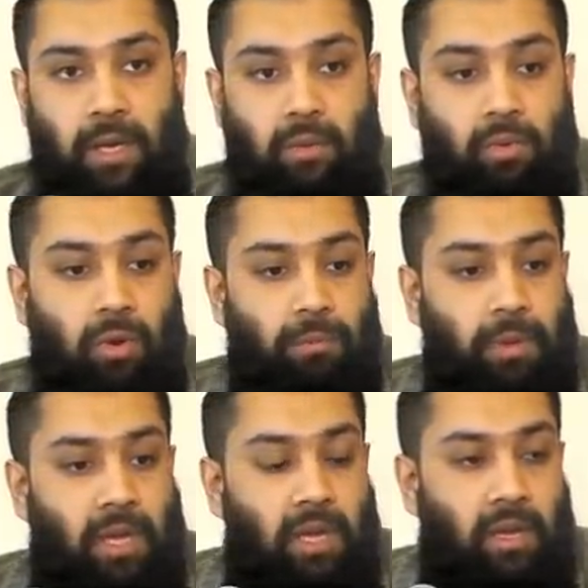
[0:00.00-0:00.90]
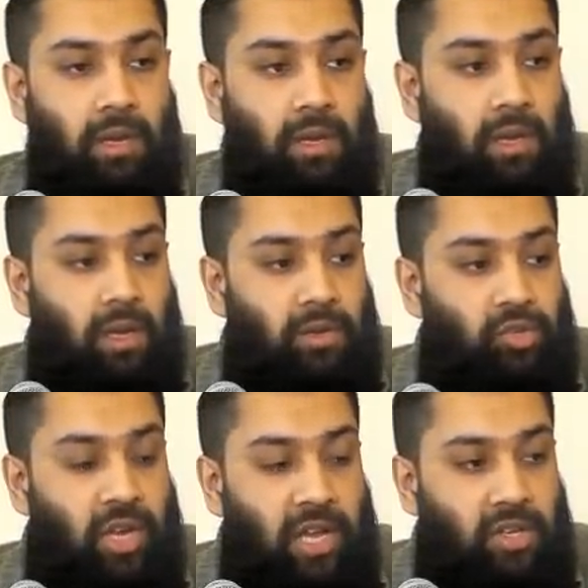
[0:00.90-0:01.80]
It will not be uh,
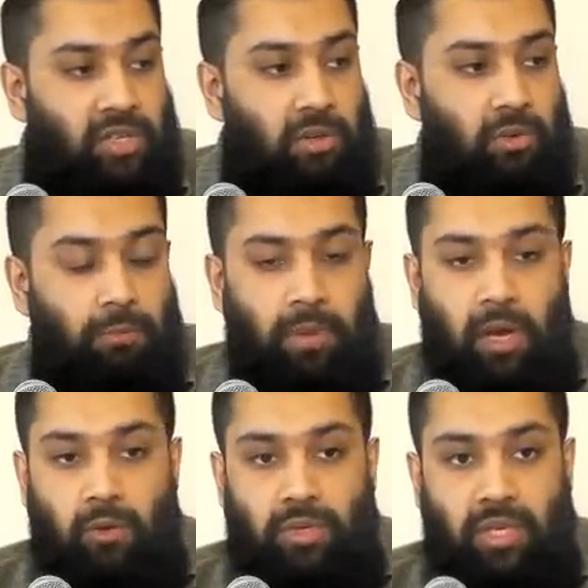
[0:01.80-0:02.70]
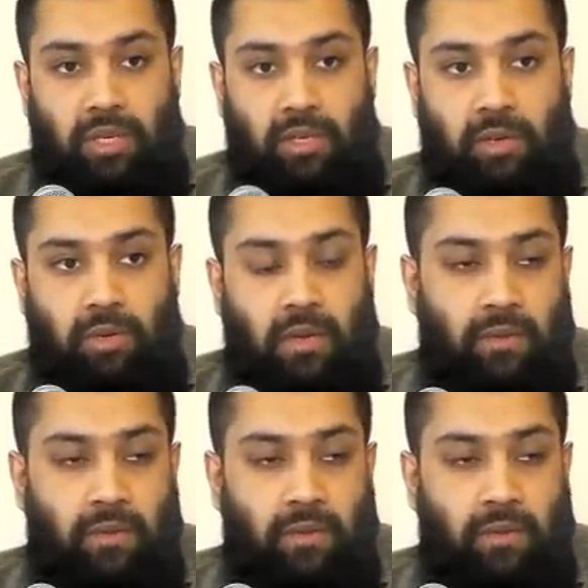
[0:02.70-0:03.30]
changed, it will not be altered,